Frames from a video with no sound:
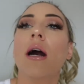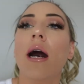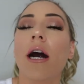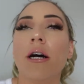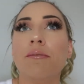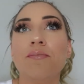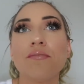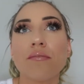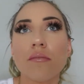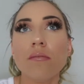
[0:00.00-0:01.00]
Um,
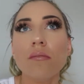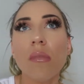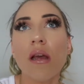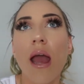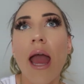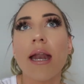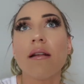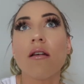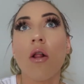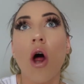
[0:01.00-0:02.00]
and
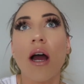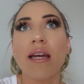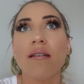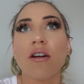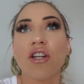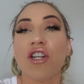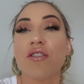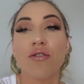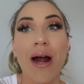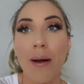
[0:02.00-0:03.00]
it's a lot easier to
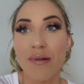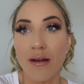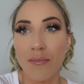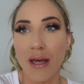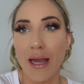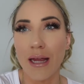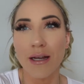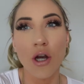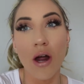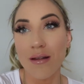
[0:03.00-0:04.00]
just grab something
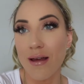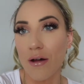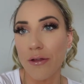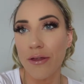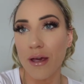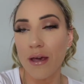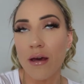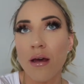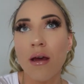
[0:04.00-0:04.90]
not as healthy